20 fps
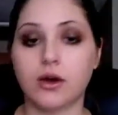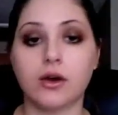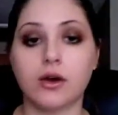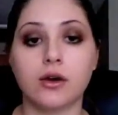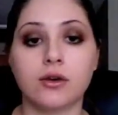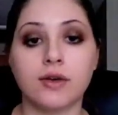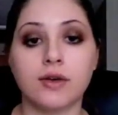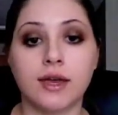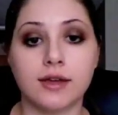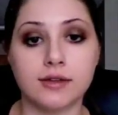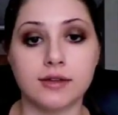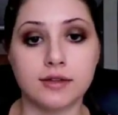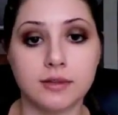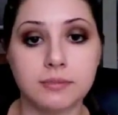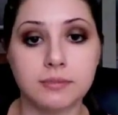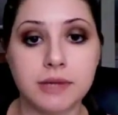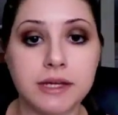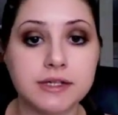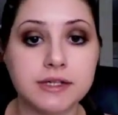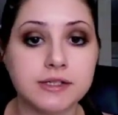Okay, the
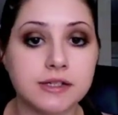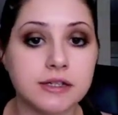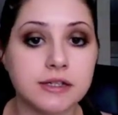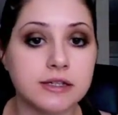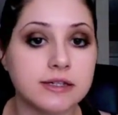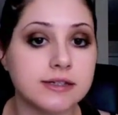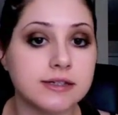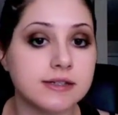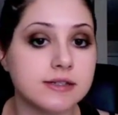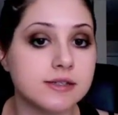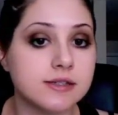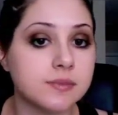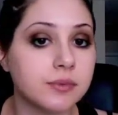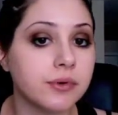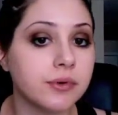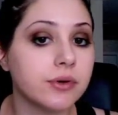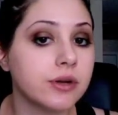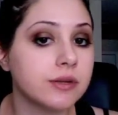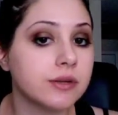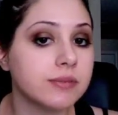blending is
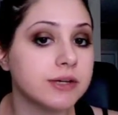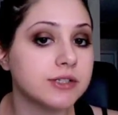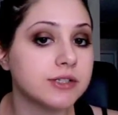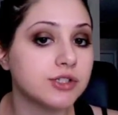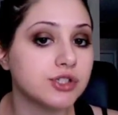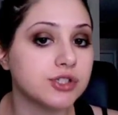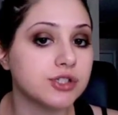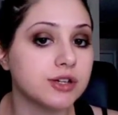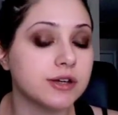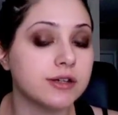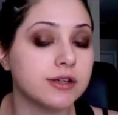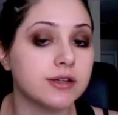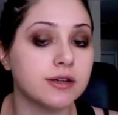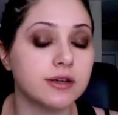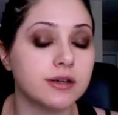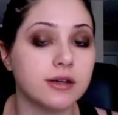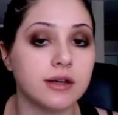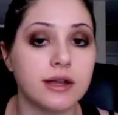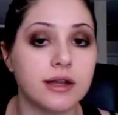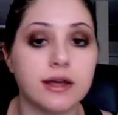pretty much done.
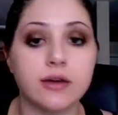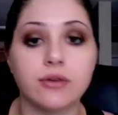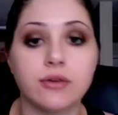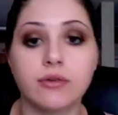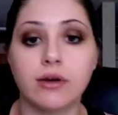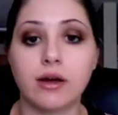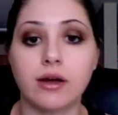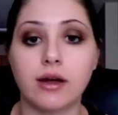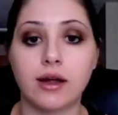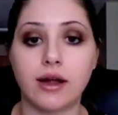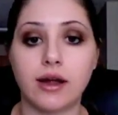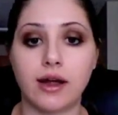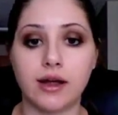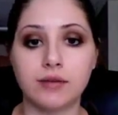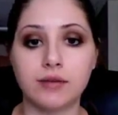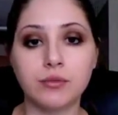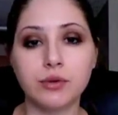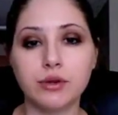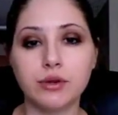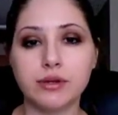Now,
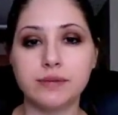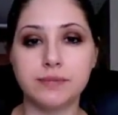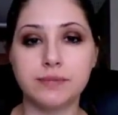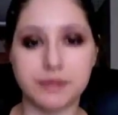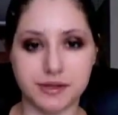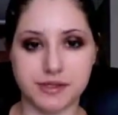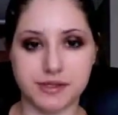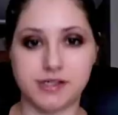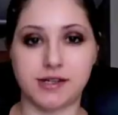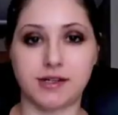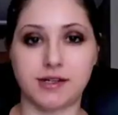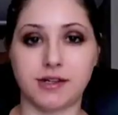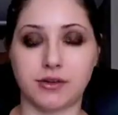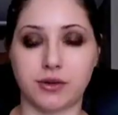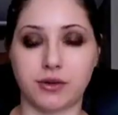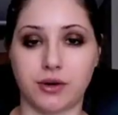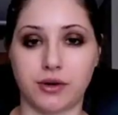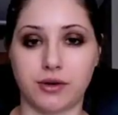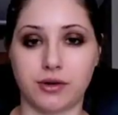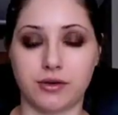I'm really
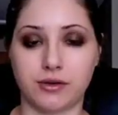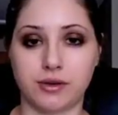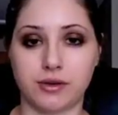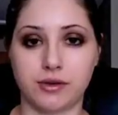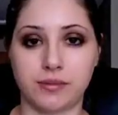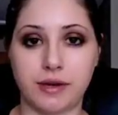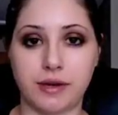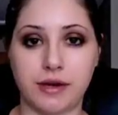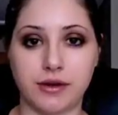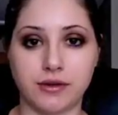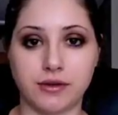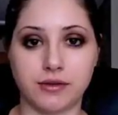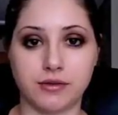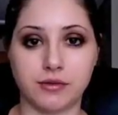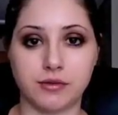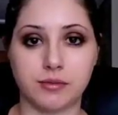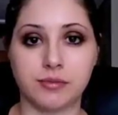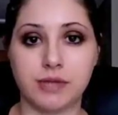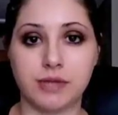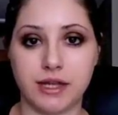particular about
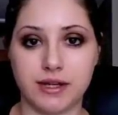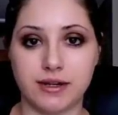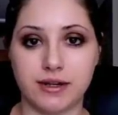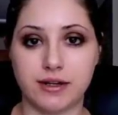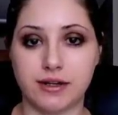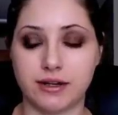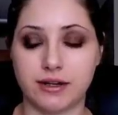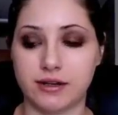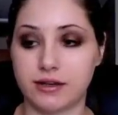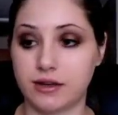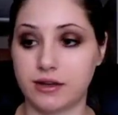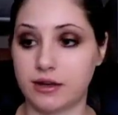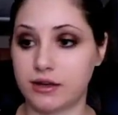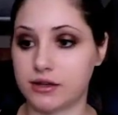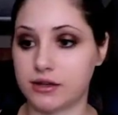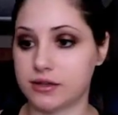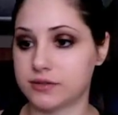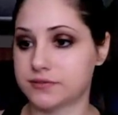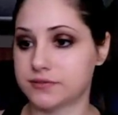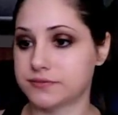blending.
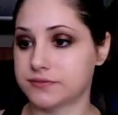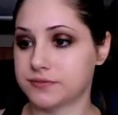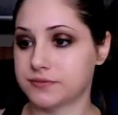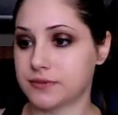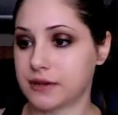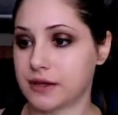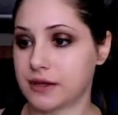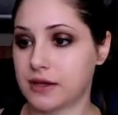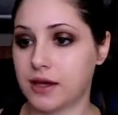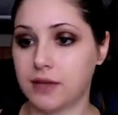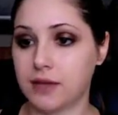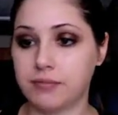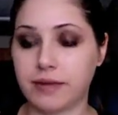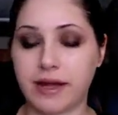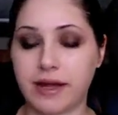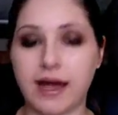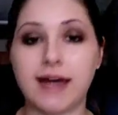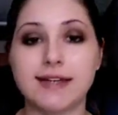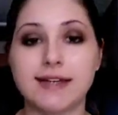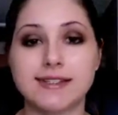My
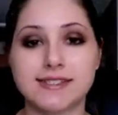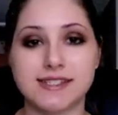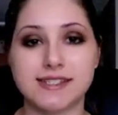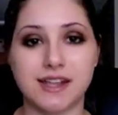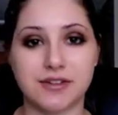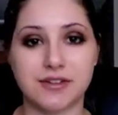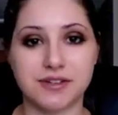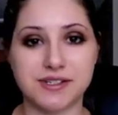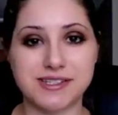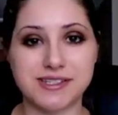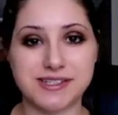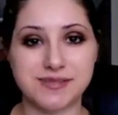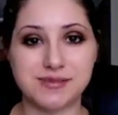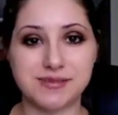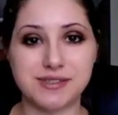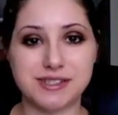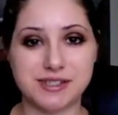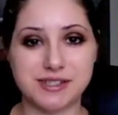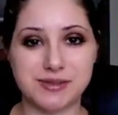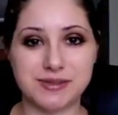eyes never seem
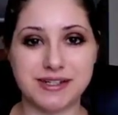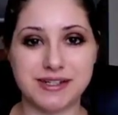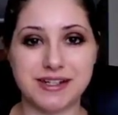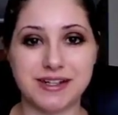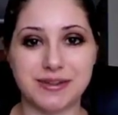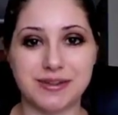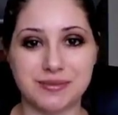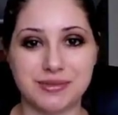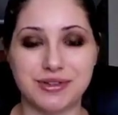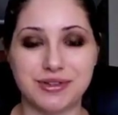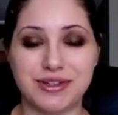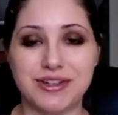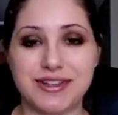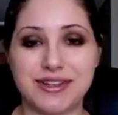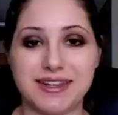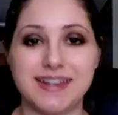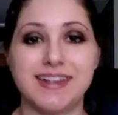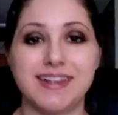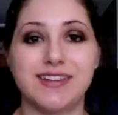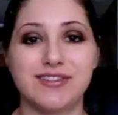to be completely
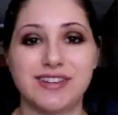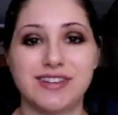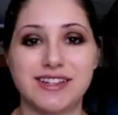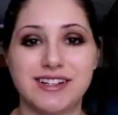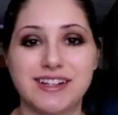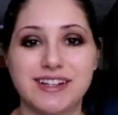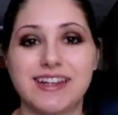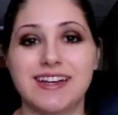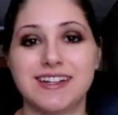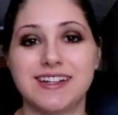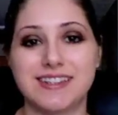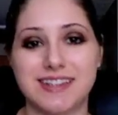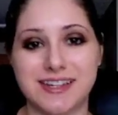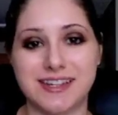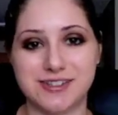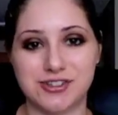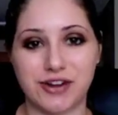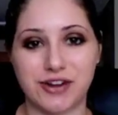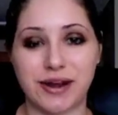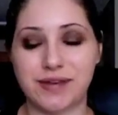even, and that
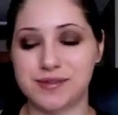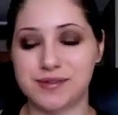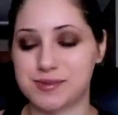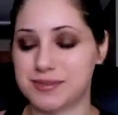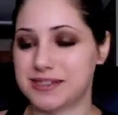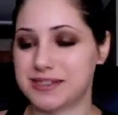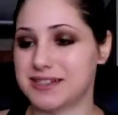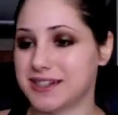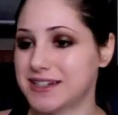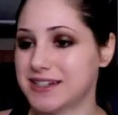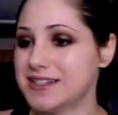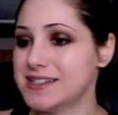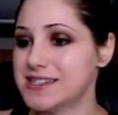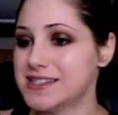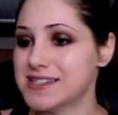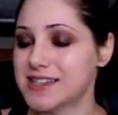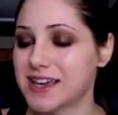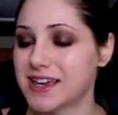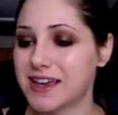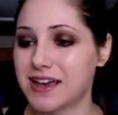drives me nuts.
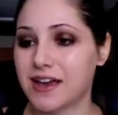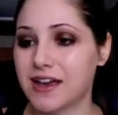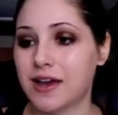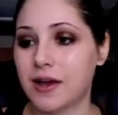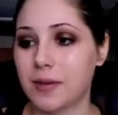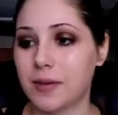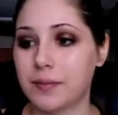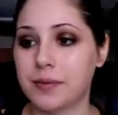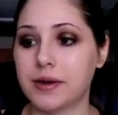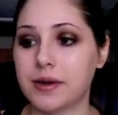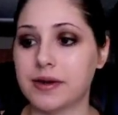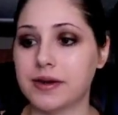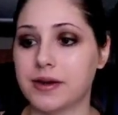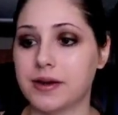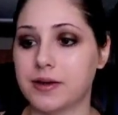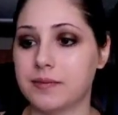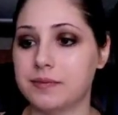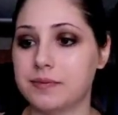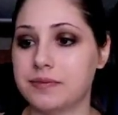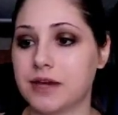But
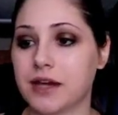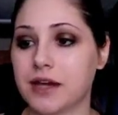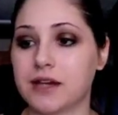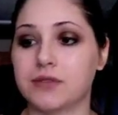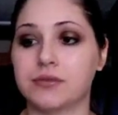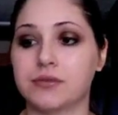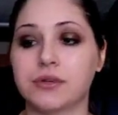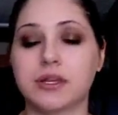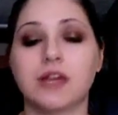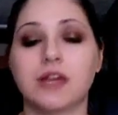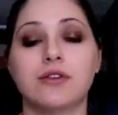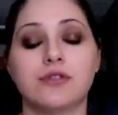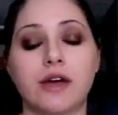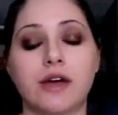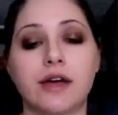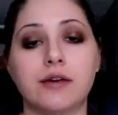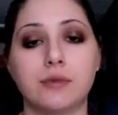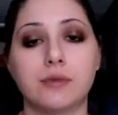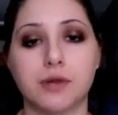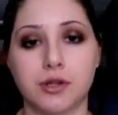I really
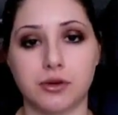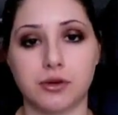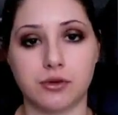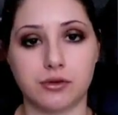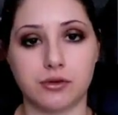find with